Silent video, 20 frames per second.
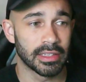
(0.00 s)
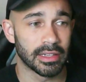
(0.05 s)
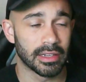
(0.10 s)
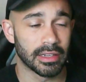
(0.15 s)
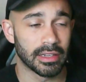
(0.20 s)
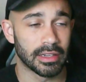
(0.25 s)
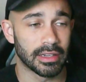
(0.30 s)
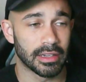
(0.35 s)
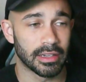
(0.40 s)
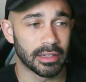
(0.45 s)

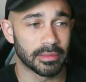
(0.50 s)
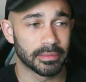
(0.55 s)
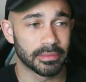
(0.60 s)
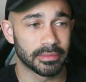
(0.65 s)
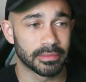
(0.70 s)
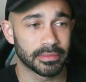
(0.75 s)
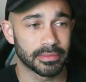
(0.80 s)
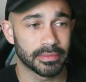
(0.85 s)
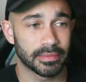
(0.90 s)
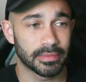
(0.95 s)
And
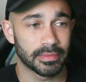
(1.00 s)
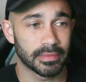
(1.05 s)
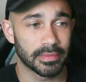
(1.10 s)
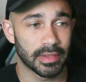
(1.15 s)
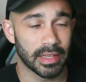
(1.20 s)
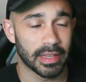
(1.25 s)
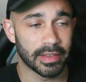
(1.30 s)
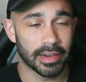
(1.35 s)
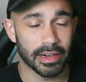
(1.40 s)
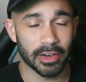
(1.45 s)

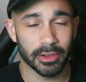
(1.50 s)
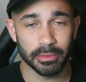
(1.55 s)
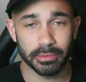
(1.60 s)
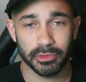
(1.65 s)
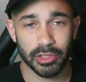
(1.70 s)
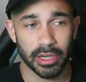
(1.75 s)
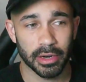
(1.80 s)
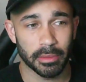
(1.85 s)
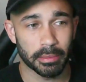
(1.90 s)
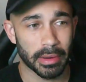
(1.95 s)
then I'll
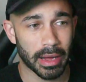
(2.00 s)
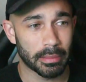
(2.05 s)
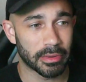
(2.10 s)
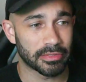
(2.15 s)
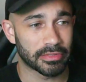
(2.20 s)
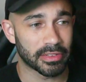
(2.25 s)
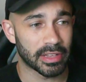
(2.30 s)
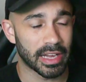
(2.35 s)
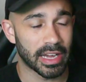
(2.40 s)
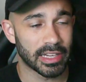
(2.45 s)
try to pop a
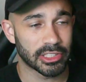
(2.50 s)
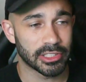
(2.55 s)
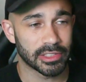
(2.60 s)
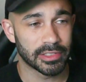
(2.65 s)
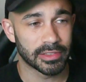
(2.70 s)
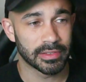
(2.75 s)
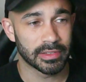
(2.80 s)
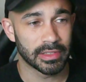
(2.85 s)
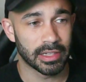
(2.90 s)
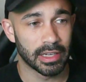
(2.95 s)
flash
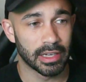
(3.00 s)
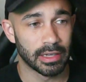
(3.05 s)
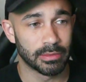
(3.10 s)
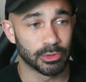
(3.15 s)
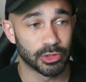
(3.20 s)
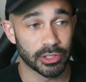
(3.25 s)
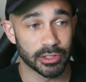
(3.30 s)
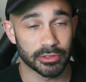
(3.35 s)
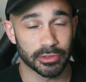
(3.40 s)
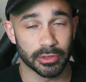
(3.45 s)

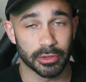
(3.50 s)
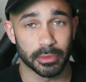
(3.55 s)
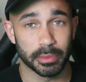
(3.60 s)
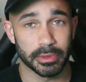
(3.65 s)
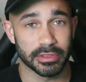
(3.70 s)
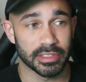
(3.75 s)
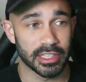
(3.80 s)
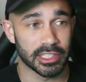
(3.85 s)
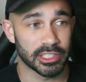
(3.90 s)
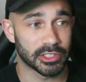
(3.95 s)
just for the
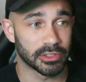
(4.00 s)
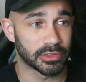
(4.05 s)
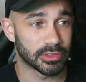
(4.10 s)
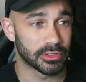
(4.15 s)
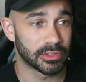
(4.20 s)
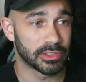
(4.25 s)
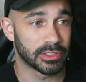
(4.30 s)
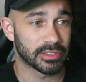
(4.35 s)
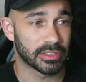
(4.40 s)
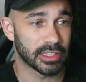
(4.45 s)
processionals and
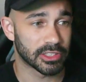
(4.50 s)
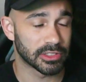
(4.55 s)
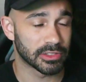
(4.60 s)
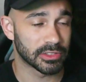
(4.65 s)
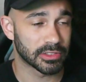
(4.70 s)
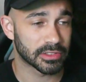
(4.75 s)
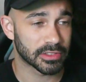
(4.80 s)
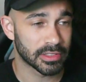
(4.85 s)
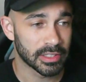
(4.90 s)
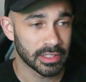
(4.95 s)

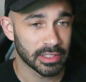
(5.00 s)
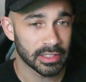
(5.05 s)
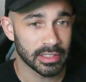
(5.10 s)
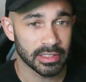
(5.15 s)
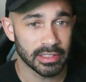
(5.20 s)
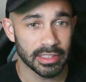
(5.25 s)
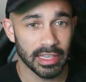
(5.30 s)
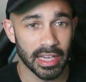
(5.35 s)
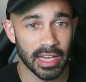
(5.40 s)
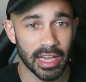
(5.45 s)
recessionals.
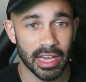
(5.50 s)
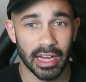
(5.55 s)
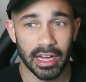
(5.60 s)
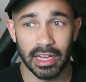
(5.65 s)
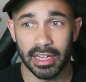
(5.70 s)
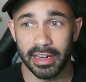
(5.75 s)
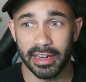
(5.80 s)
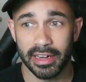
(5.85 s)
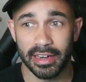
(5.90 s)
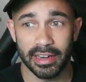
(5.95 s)

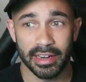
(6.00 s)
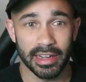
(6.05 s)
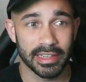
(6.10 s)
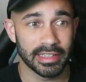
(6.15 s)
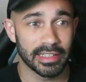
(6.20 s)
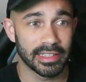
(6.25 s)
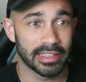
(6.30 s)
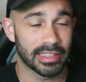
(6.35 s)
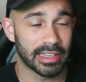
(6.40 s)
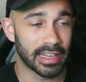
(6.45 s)

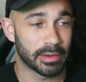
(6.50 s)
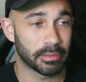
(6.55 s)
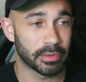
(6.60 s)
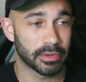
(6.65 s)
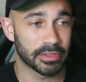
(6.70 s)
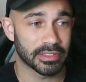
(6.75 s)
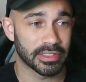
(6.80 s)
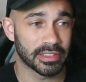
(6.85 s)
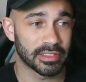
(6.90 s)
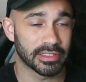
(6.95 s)

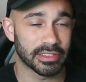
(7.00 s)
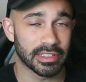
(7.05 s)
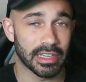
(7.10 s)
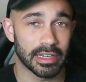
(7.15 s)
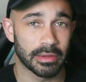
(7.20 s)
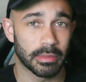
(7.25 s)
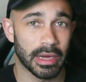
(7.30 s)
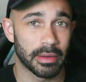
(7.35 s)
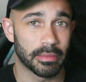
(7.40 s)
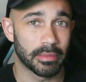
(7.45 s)
99% of the
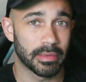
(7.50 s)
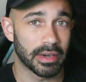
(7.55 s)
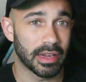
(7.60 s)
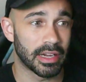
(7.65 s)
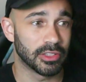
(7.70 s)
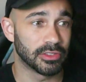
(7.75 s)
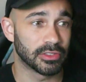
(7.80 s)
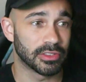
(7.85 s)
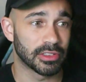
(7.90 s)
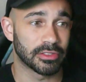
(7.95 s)
time, I'm not
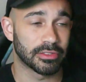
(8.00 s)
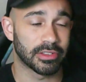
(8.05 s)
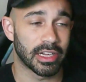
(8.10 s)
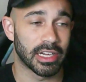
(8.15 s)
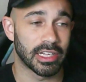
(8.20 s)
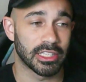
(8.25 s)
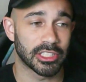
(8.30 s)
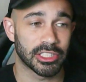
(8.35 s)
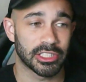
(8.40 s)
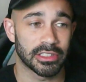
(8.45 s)
using
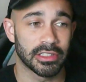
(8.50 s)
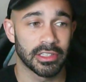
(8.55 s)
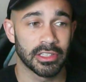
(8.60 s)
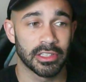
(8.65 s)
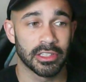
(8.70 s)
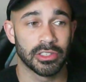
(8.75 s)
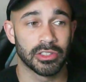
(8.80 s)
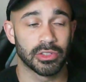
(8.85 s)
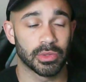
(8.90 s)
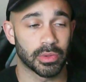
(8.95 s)
flash
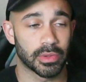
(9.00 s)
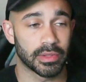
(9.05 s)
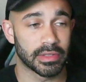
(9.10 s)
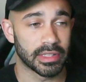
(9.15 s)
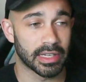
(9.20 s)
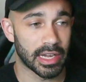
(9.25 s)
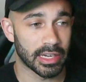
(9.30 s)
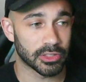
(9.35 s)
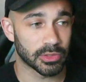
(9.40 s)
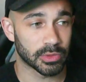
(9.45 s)
during
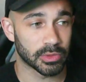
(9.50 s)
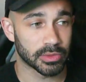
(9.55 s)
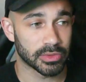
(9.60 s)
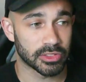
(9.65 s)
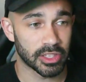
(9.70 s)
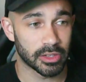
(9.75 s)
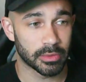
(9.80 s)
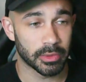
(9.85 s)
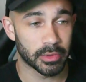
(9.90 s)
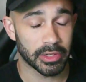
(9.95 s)
the actual
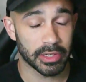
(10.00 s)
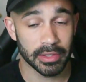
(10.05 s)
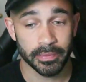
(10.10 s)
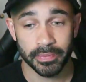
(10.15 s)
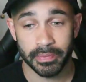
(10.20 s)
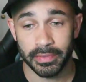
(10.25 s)
ceremony.